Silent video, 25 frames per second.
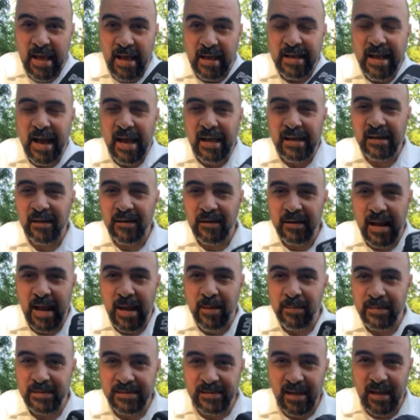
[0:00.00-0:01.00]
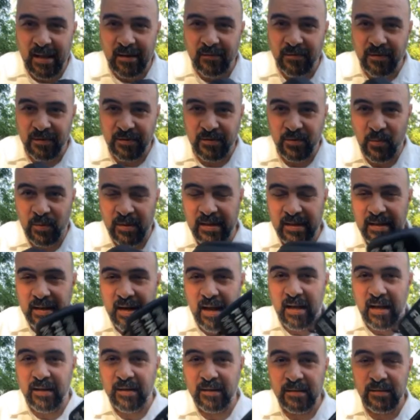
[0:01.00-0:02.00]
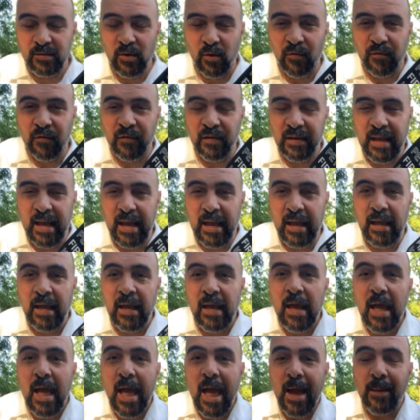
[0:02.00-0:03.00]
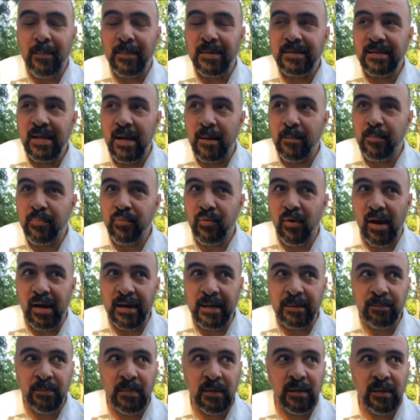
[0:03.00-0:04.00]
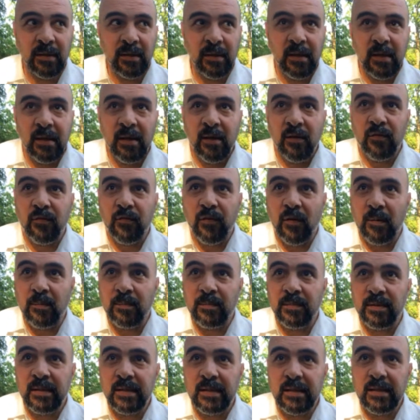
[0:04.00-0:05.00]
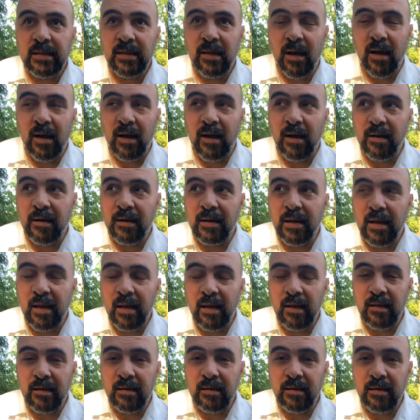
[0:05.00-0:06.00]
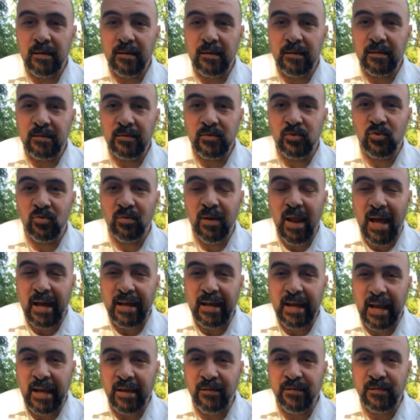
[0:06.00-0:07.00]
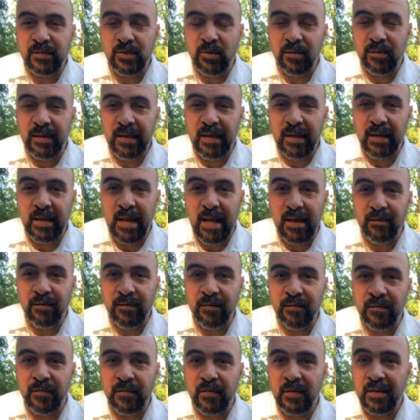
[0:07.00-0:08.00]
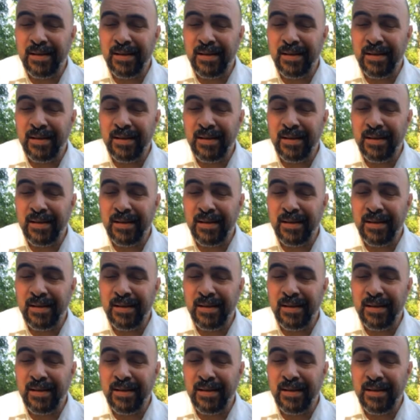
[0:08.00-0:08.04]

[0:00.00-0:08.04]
Got it on Amazon for $20. Don't forget Amazon Prime from the July 8th to the 11th.